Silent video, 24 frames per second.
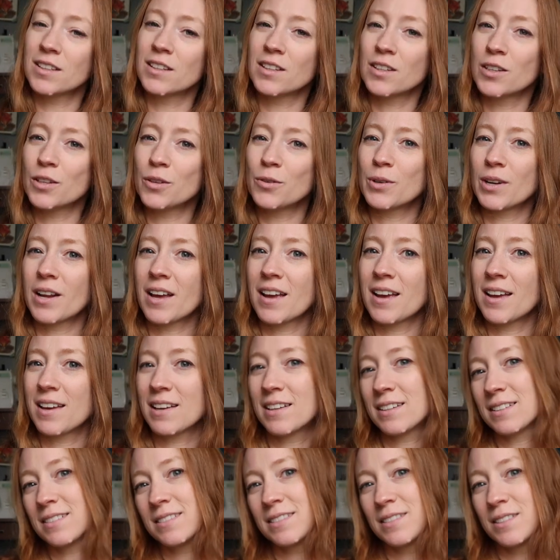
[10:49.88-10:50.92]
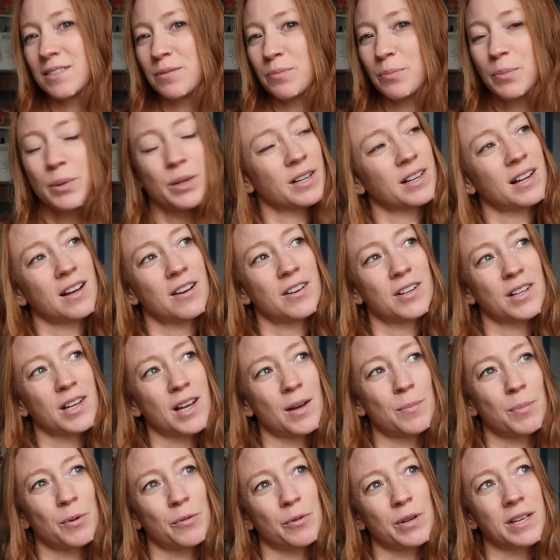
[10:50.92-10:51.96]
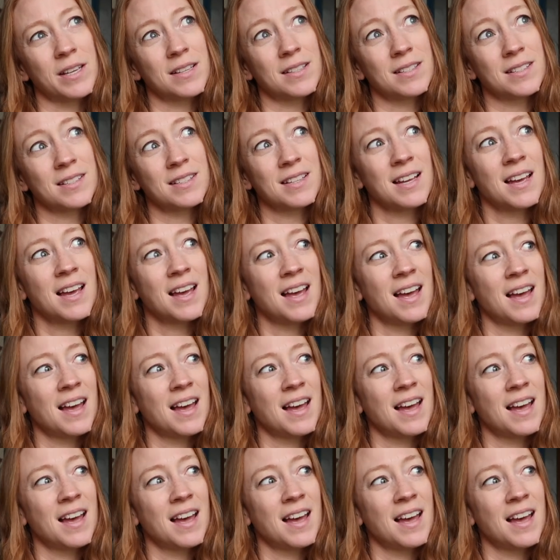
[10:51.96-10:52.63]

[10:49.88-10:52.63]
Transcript: Q and A, put it out in a couple weeks.